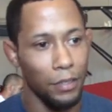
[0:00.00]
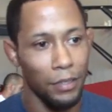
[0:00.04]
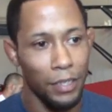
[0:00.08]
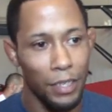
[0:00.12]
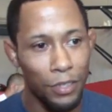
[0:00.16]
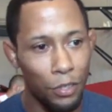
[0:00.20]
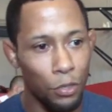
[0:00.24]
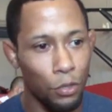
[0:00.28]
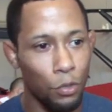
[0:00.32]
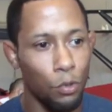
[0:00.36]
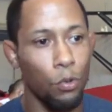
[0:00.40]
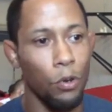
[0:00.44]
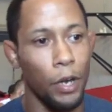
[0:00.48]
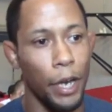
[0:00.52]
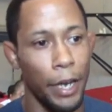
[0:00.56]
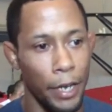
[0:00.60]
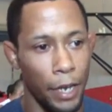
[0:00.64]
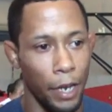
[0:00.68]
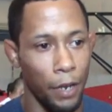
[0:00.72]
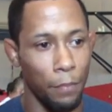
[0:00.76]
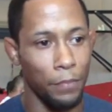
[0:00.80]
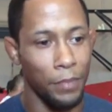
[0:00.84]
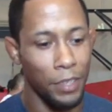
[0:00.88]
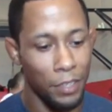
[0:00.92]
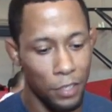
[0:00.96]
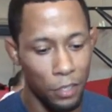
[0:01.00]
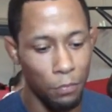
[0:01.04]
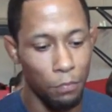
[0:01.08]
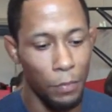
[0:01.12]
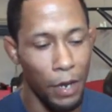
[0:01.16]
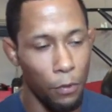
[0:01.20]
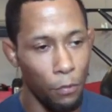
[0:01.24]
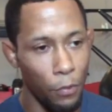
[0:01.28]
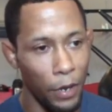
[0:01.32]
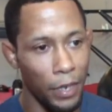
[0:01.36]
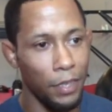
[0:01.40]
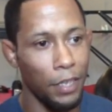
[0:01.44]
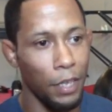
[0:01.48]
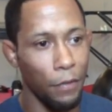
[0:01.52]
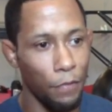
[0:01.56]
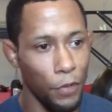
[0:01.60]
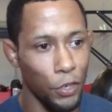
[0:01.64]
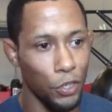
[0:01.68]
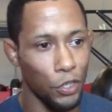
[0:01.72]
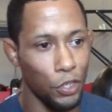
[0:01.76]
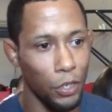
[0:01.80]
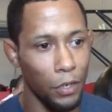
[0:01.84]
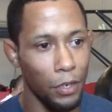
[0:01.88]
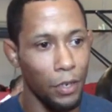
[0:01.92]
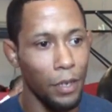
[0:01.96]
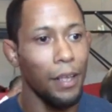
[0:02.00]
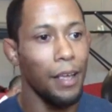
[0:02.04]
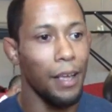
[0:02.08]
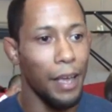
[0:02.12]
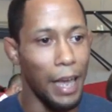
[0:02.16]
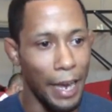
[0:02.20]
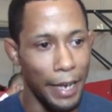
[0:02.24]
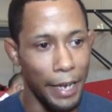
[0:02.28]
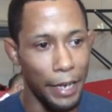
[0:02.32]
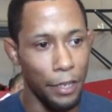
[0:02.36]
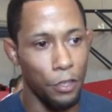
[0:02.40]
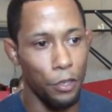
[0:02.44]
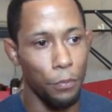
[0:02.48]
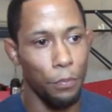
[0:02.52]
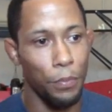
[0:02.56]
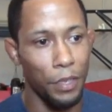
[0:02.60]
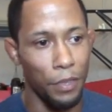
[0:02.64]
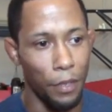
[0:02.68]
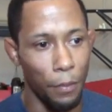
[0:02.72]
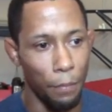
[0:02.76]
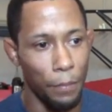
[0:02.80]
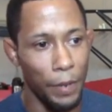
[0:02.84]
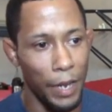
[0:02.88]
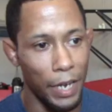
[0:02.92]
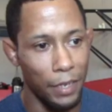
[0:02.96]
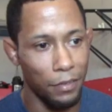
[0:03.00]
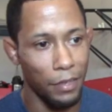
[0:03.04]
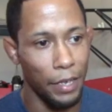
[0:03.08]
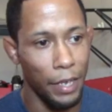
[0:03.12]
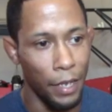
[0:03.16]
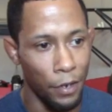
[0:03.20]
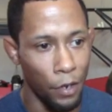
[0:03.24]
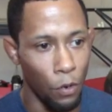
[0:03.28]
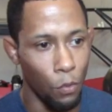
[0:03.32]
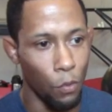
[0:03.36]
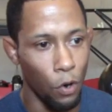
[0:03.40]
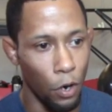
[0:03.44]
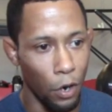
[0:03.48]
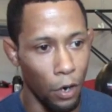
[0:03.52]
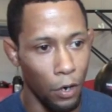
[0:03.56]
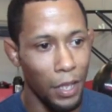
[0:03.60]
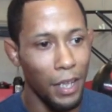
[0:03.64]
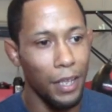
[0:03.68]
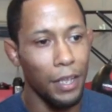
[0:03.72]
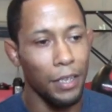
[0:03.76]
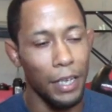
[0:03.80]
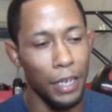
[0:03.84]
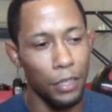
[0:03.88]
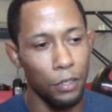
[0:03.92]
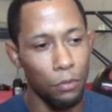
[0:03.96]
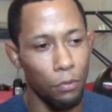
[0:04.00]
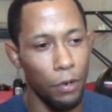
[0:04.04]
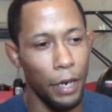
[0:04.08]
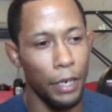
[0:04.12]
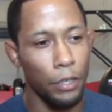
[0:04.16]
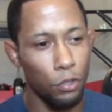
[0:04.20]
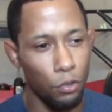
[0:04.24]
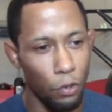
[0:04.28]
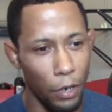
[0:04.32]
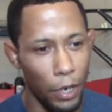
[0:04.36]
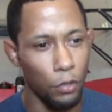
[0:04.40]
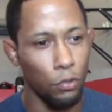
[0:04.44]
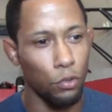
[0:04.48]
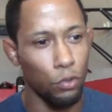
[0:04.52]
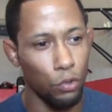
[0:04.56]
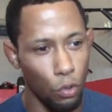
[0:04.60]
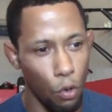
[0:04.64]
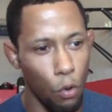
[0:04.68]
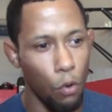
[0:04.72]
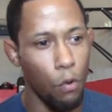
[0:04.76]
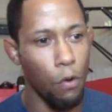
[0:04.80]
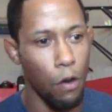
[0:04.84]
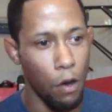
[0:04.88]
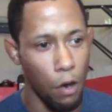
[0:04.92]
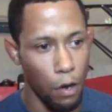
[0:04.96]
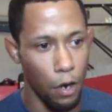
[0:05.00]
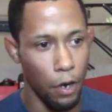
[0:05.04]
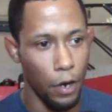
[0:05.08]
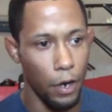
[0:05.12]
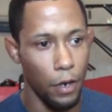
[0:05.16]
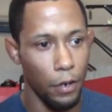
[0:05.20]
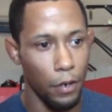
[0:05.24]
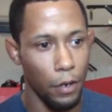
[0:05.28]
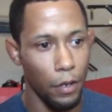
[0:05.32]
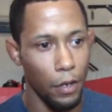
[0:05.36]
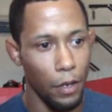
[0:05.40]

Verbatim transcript: This is who I am. This is my weight division. I need to be the best in the world. That's why I train so hard.